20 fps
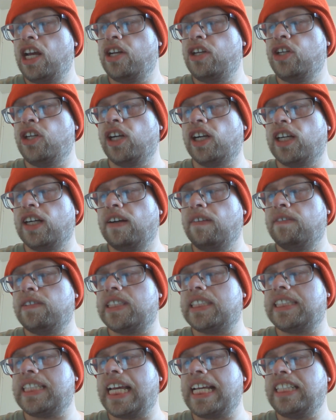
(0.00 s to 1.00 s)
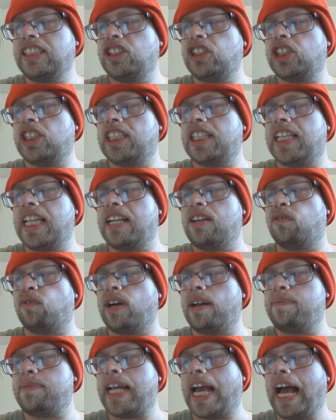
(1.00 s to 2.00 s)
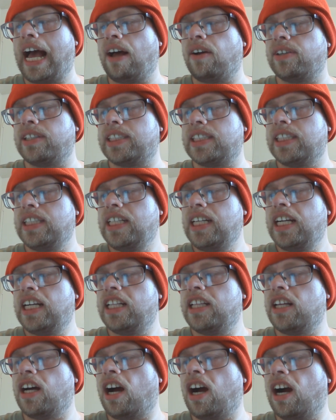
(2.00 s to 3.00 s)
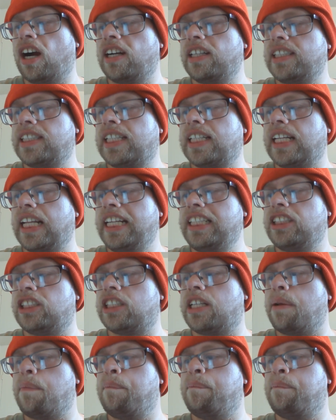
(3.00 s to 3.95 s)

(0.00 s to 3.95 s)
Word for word: nerve singed then ripped out, the heart clenched